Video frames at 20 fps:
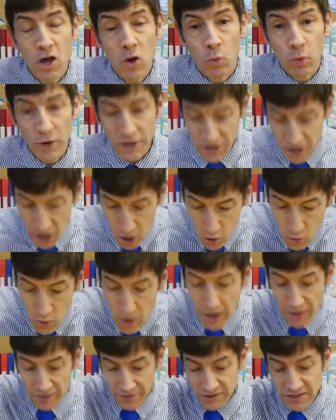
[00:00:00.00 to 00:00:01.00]
we know
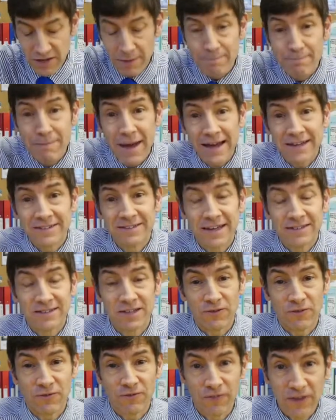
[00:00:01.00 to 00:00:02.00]
there's a
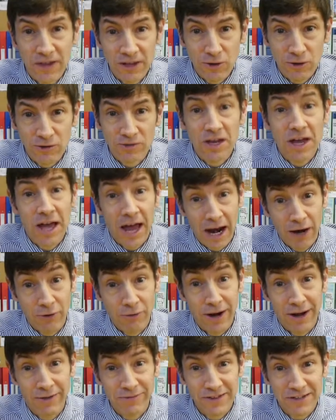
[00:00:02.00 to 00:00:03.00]
magnetic field
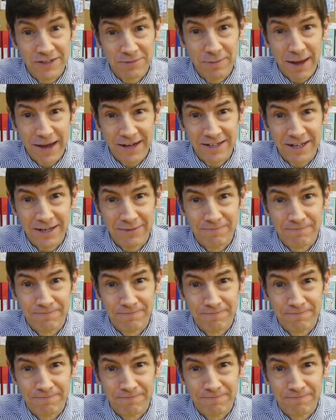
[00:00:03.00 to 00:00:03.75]
around this magnet.